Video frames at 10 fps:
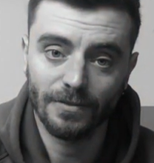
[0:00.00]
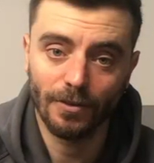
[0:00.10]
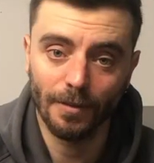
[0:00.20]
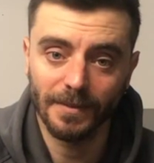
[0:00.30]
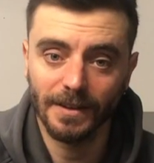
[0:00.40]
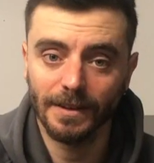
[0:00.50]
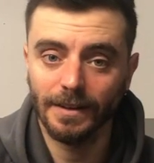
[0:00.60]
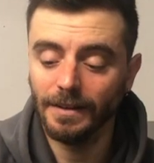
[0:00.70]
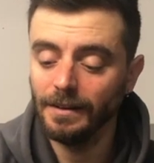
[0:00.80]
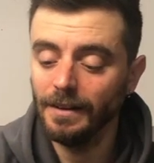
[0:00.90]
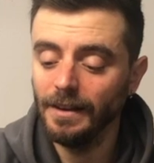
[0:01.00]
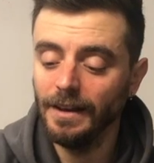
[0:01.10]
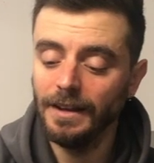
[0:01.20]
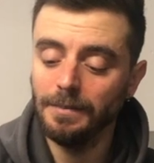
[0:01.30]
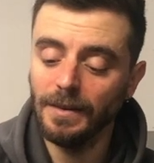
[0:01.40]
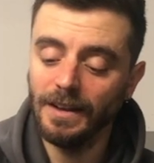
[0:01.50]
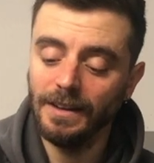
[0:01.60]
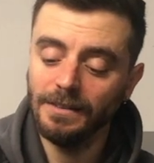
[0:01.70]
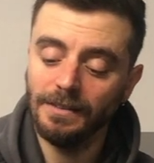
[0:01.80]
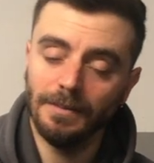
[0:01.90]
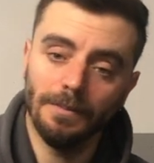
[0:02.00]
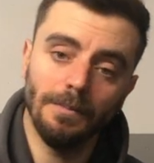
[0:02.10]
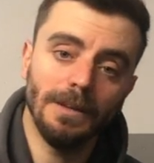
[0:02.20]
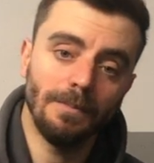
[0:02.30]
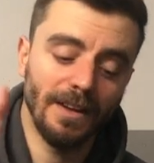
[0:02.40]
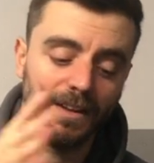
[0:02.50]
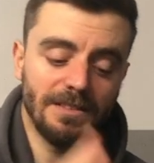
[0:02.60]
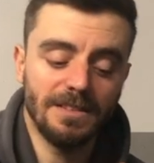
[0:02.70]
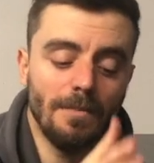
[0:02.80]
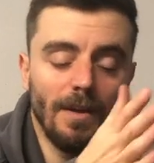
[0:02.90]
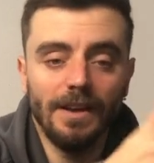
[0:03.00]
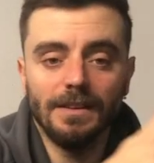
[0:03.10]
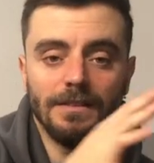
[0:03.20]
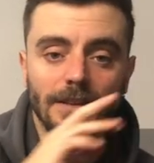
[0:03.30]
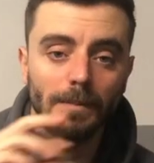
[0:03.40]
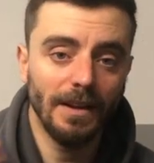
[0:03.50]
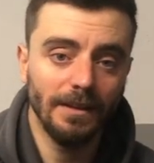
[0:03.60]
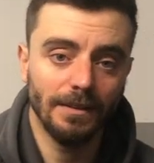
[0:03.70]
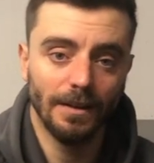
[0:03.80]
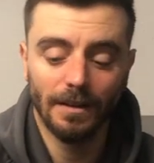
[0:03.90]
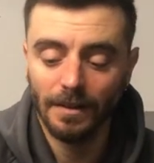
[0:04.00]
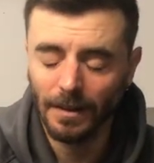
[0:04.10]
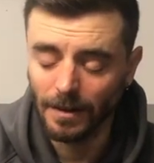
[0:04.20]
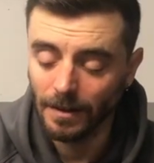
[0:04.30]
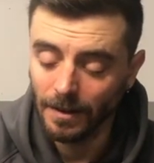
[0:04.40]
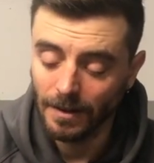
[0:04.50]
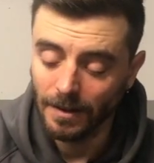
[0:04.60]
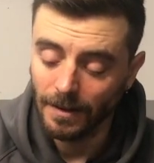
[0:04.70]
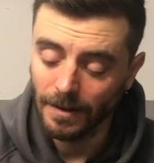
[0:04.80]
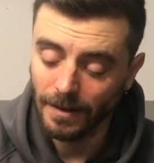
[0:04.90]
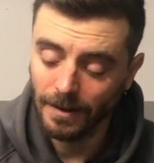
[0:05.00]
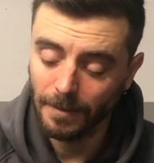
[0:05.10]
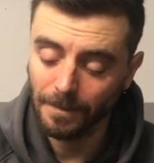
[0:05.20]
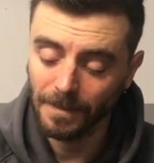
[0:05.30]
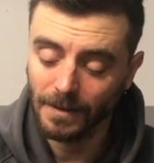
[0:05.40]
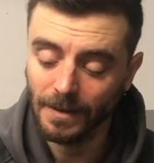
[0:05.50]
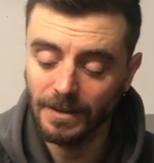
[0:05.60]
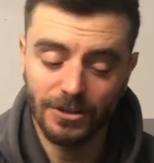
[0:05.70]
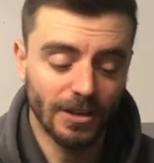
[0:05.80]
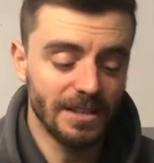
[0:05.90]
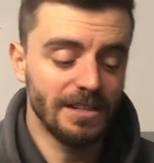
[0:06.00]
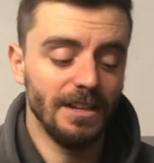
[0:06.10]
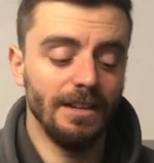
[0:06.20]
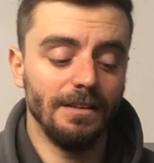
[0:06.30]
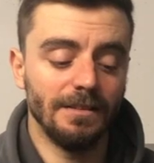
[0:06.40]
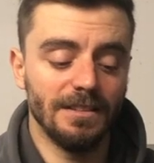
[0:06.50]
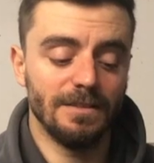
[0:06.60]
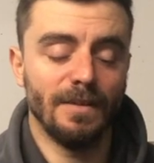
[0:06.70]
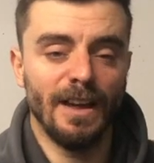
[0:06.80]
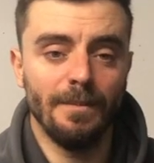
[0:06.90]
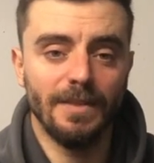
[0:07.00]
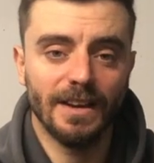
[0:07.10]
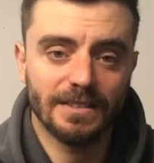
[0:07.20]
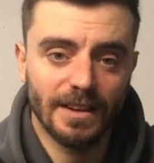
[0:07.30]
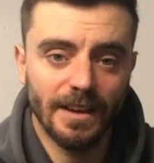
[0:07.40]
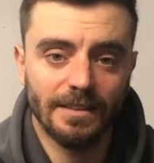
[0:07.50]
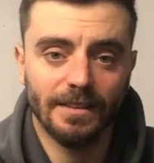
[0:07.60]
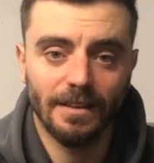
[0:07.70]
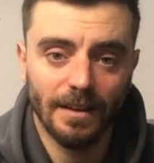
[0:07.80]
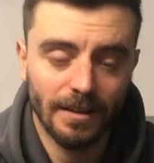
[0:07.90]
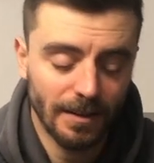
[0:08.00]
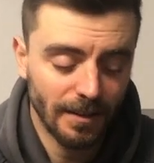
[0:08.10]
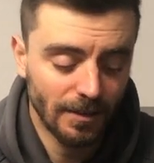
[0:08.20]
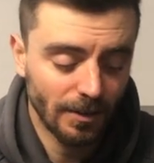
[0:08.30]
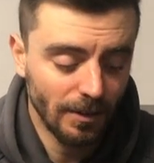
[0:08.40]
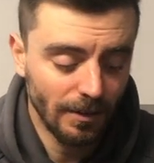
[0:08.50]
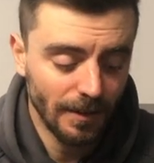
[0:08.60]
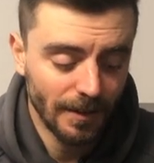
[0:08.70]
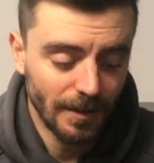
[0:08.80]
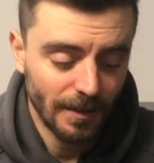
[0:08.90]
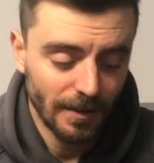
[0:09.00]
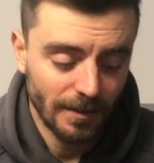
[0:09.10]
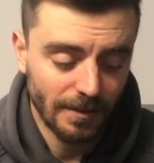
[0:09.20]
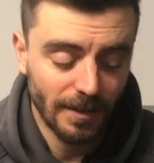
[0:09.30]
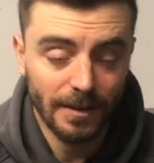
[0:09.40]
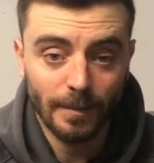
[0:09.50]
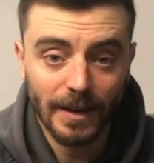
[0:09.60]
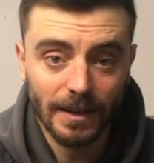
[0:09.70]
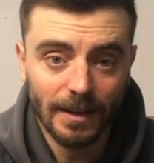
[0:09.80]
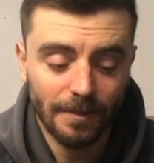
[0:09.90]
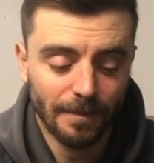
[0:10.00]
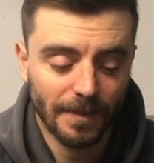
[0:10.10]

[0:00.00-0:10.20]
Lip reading: from the A plate, B plate, C plate and D plate. As you can see, this is my MBX8 Eco, the e-buggy.